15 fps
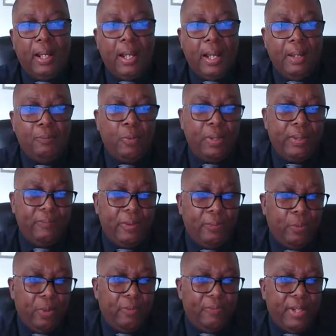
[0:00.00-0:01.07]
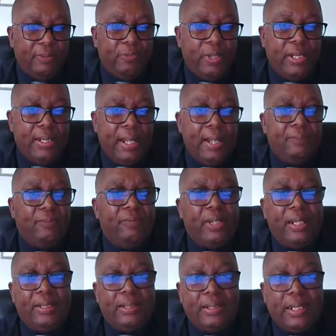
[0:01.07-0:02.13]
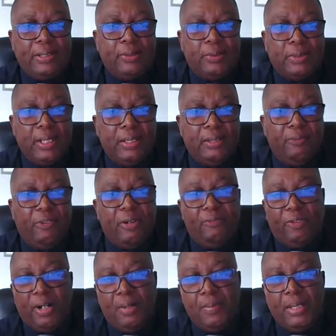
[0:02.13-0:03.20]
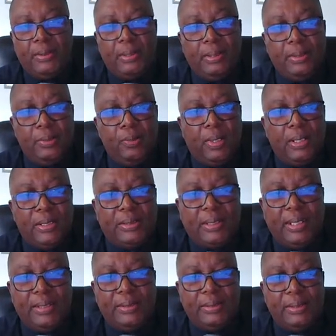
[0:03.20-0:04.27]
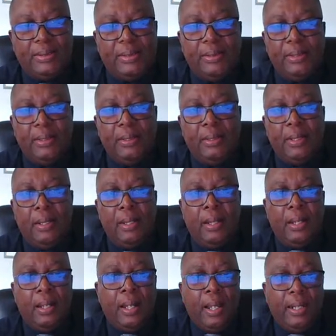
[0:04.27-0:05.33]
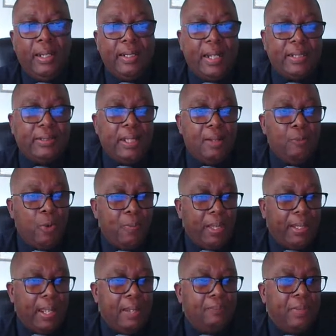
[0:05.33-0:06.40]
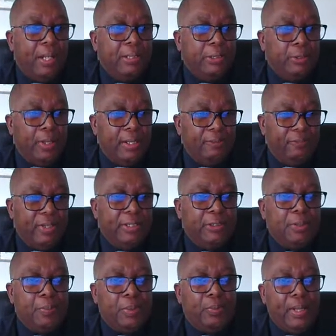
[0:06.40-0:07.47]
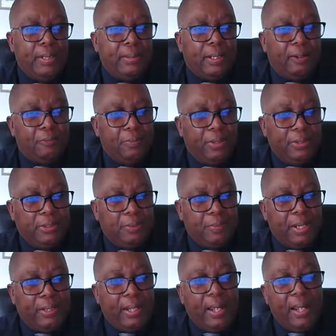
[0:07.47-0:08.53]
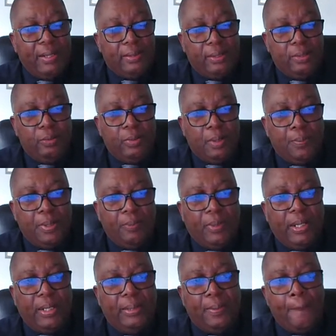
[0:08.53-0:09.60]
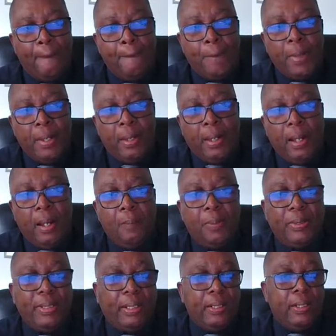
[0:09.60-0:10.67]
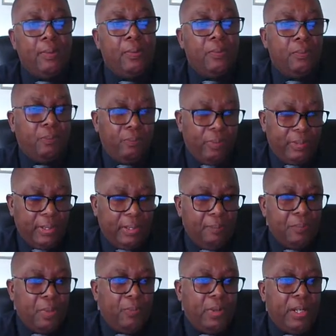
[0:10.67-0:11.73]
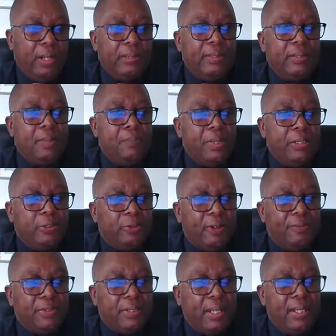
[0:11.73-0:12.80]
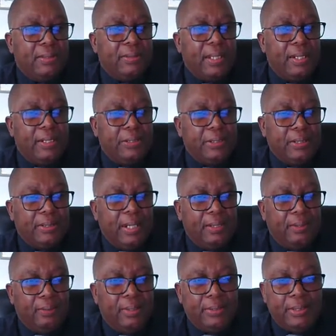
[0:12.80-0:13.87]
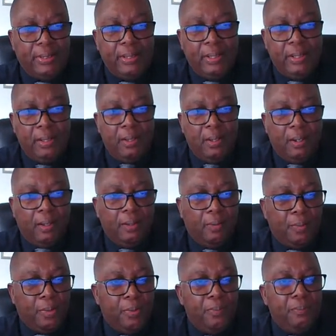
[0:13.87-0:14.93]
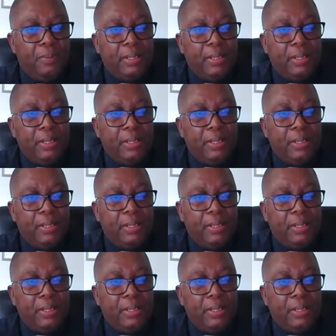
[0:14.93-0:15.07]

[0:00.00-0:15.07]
And we, we were then renamed the International Center for Environmental and Nuclear Sciences. And at that time, we became a joint venture between the government of Jamaica and the UWI. Um, particularly with the government, we're under the Ministry of Science, Energy and Technology, Honorable